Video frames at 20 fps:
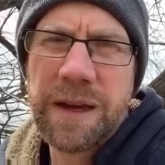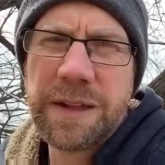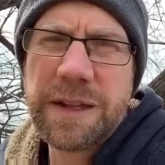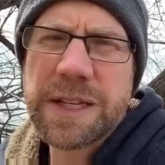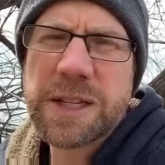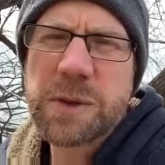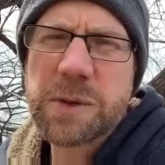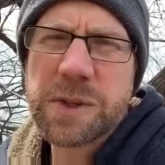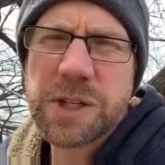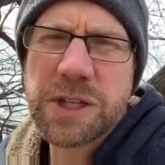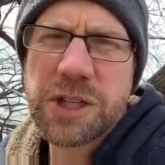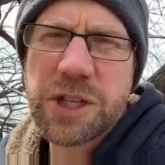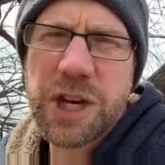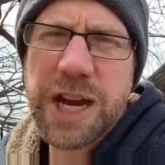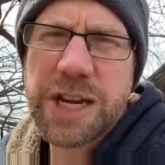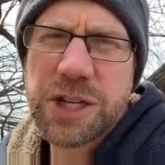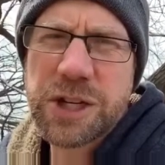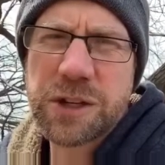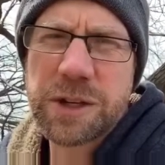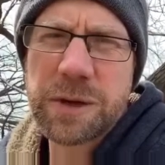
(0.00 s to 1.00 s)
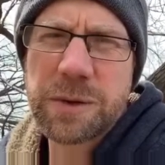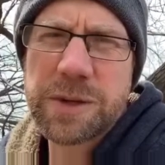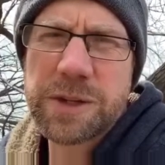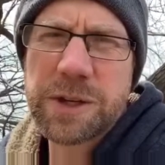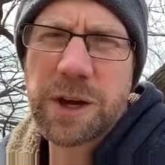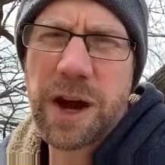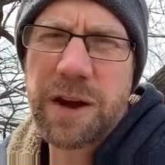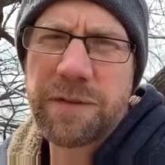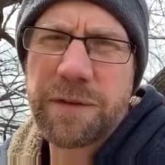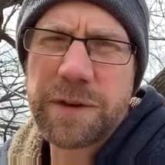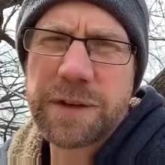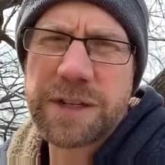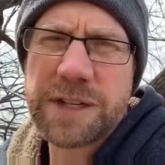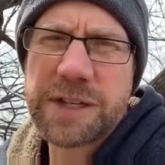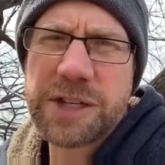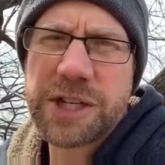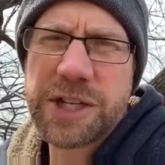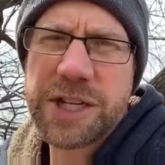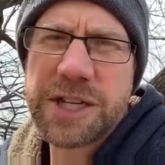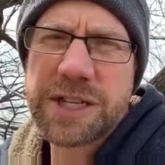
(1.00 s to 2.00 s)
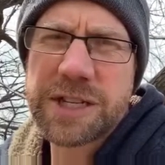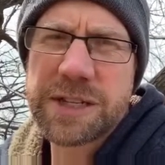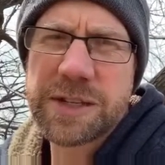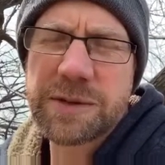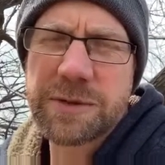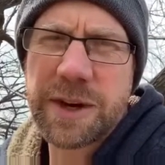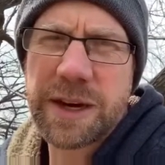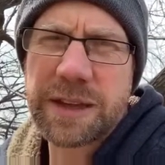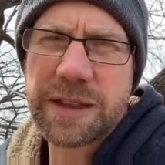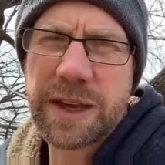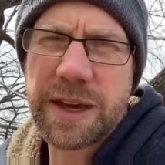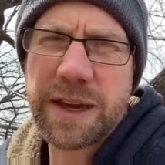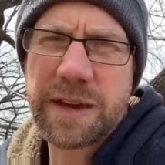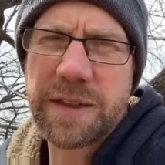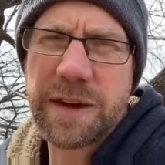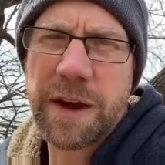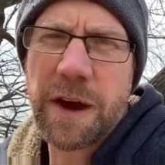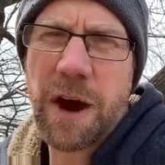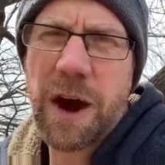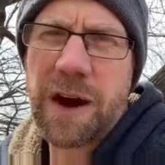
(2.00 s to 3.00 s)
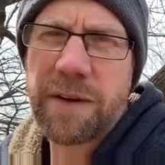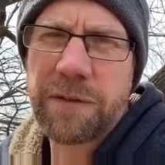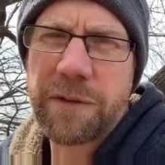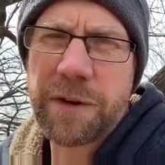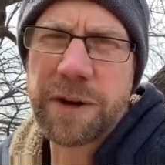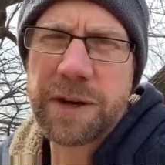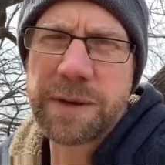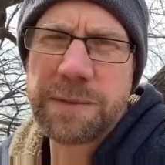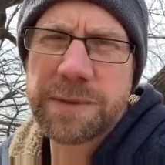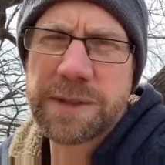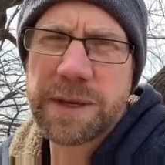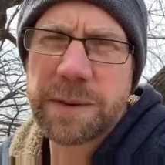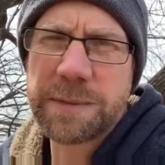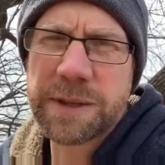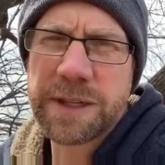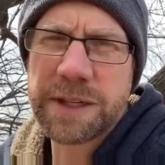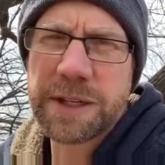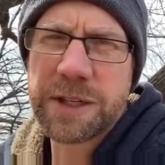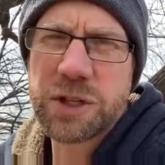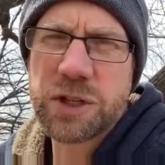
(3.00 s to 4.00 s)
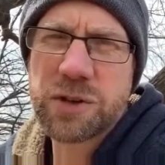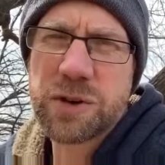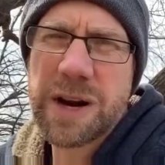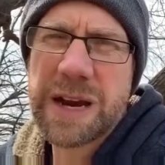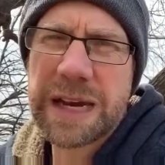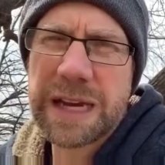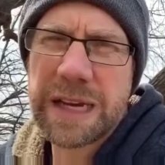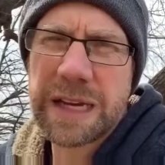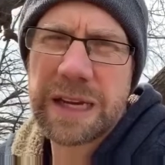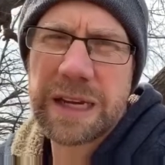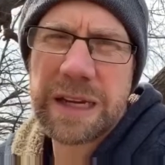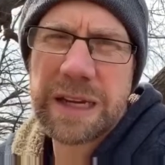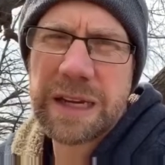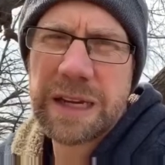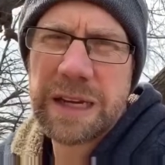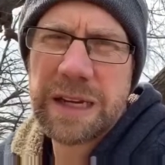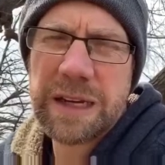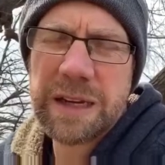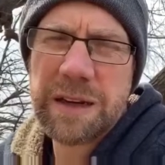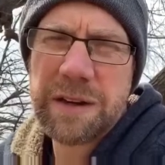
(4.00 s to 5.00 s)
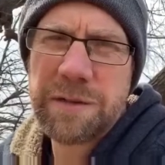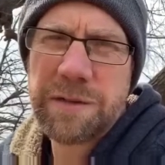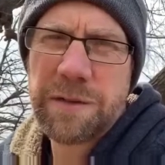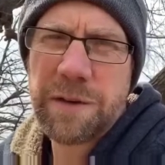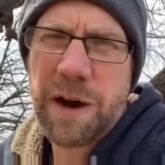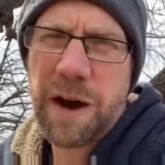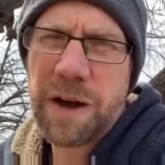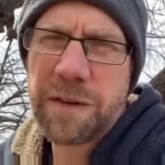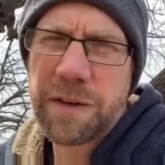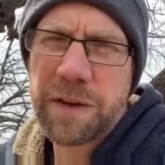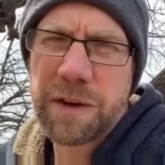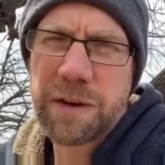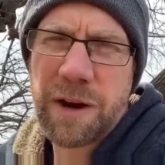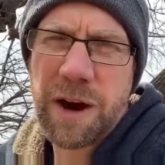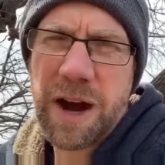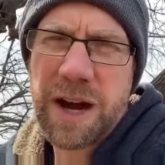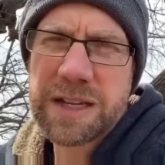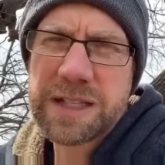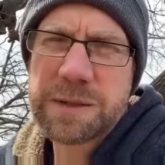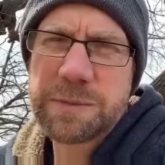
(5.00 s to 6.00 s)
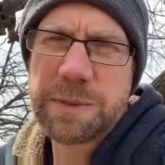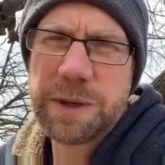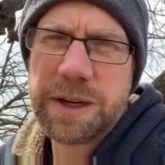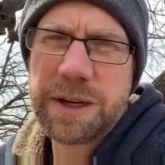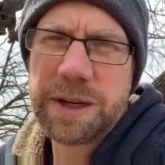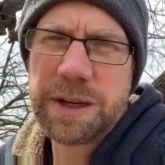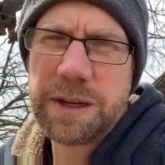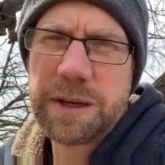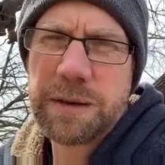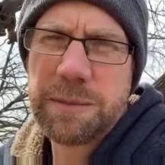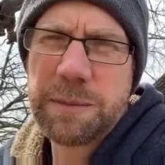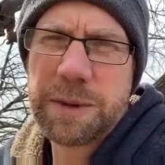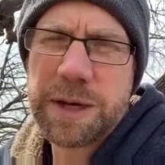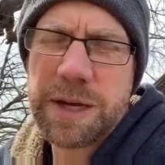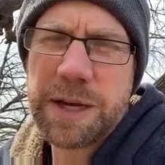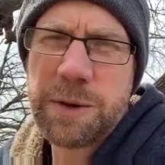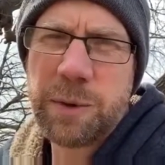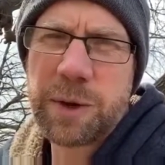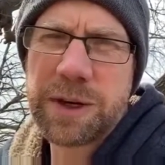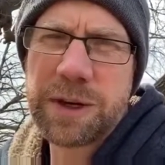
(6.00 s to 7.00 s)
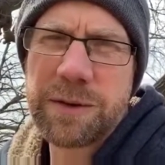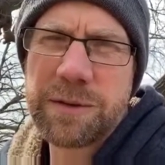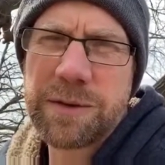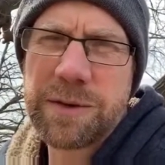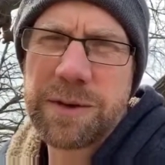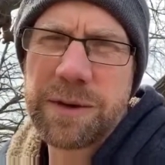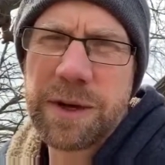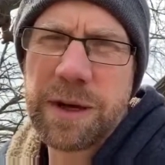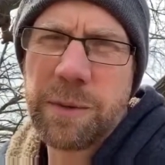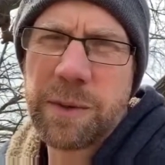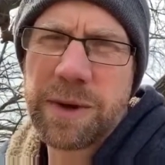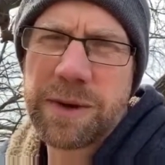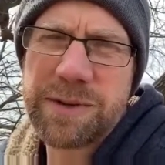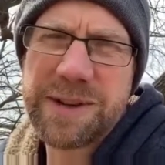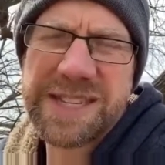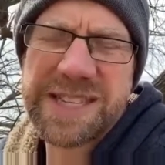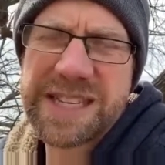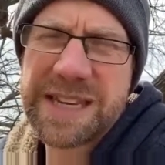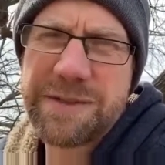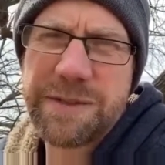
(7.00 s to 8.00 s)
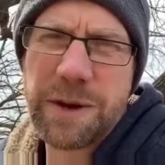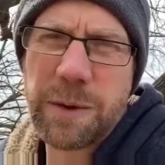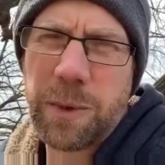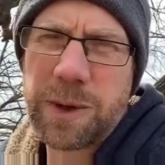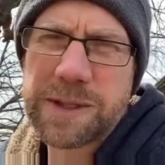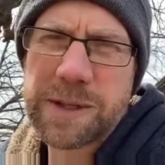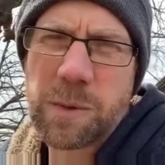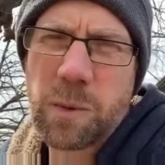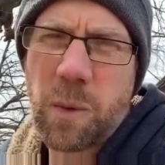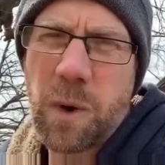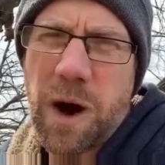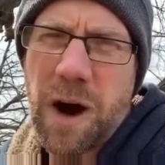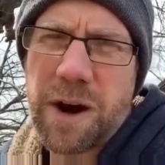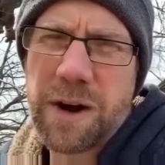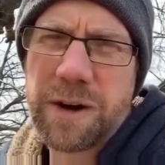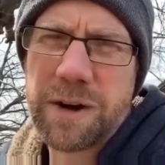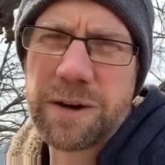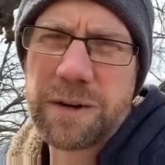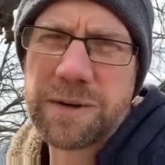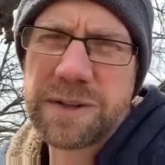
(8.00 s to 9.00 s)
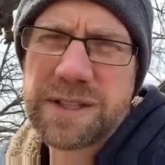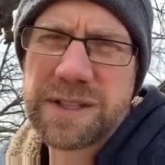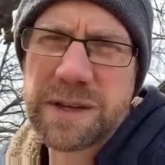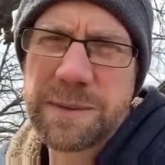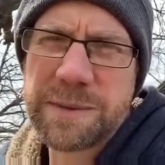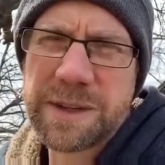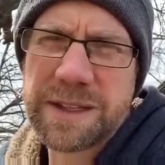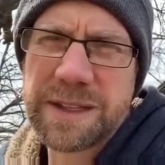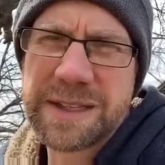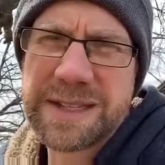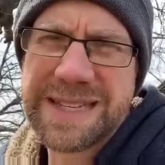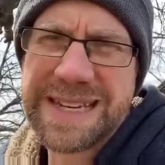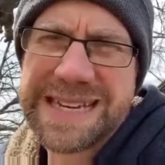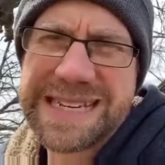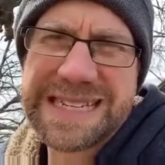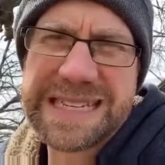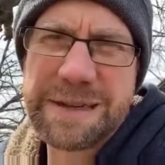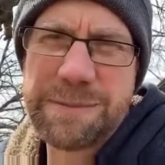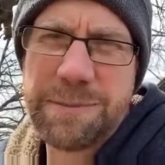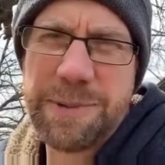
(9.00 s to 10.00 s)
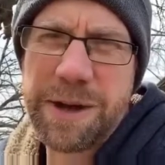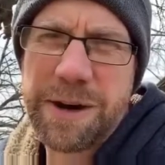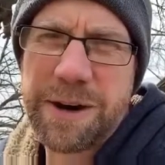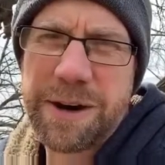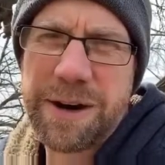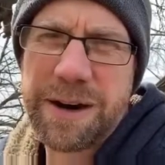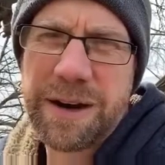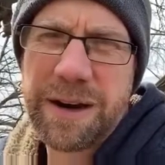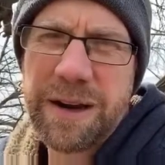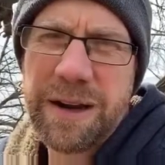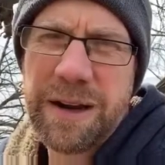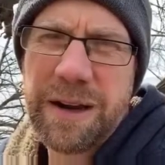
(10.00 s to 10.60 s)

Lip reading: And this was a gesture that was offered to Jesus, right? They offered him something to drink on the cross, but he wouldn't receive it. It wasn't water. It was something that tasted bitter.